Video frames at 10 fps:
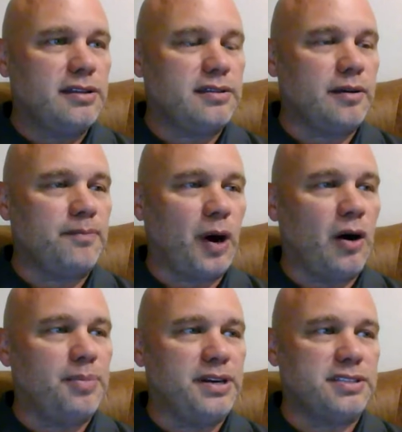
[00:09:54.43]
the
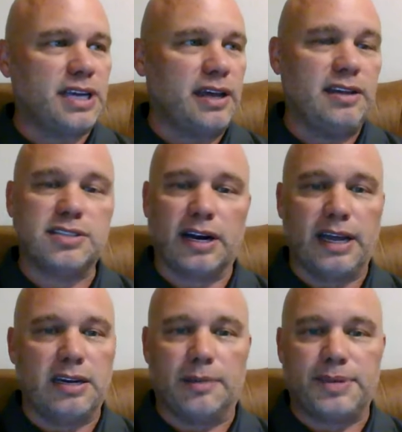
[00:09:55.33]
bump and say he's going to
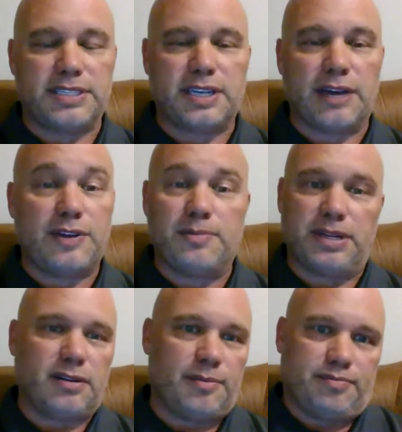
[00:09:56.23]
end up at safety, but
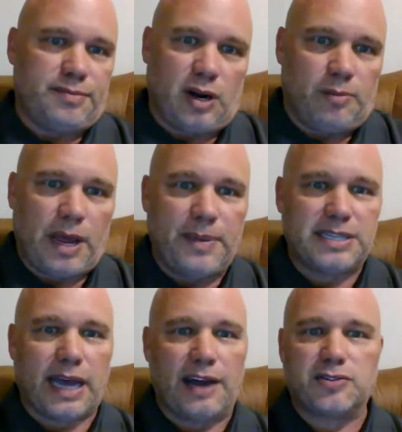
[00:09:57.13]
if, you know, maybe it's
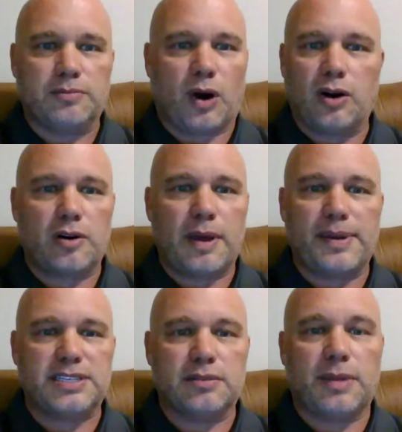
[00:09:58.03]
Ashwin Barker, maybe
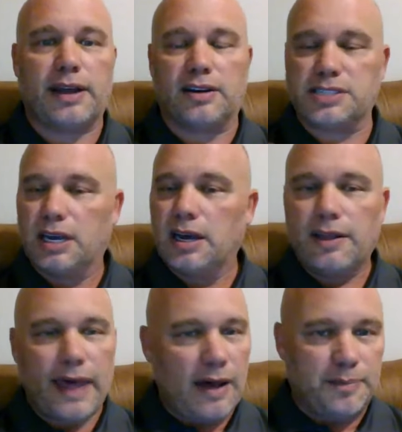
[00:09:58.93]
it's somebody else. They have